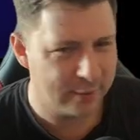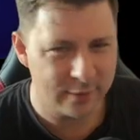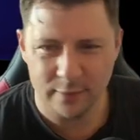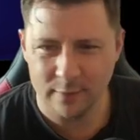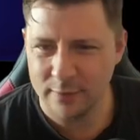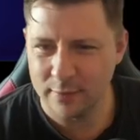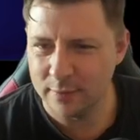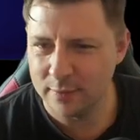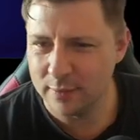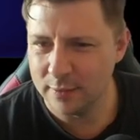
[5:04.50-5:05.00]

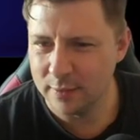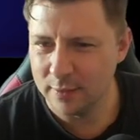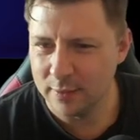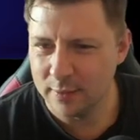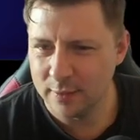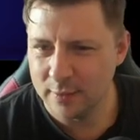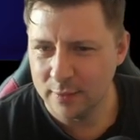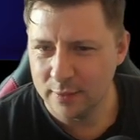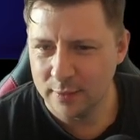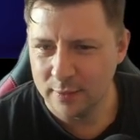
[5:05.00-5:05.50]

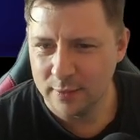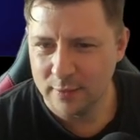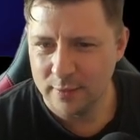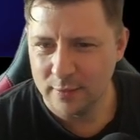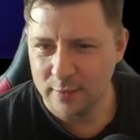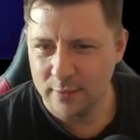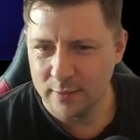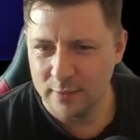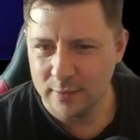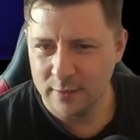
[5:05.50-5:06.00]

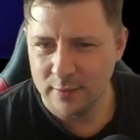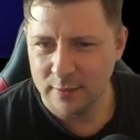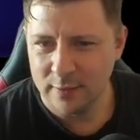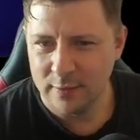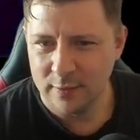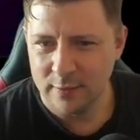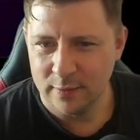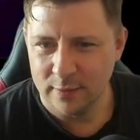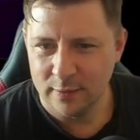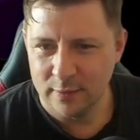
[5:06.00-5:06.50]

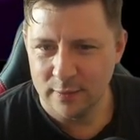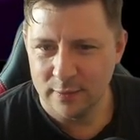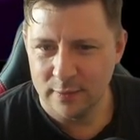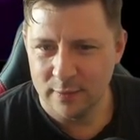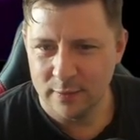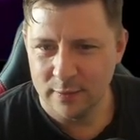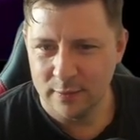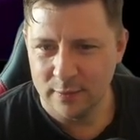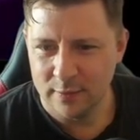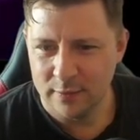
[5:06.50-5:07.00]

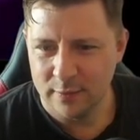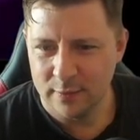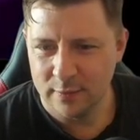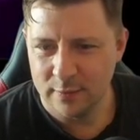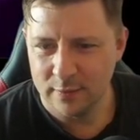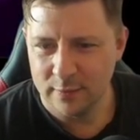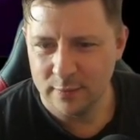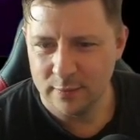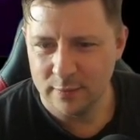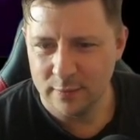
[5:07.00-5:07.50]

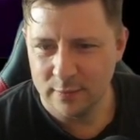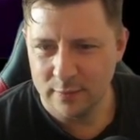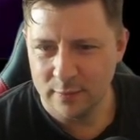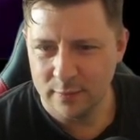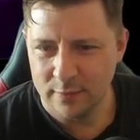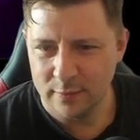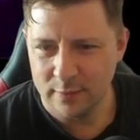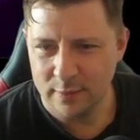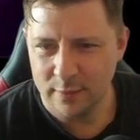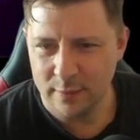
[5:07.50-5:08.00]

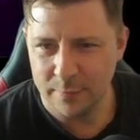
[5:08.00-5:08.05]
Nothing is said.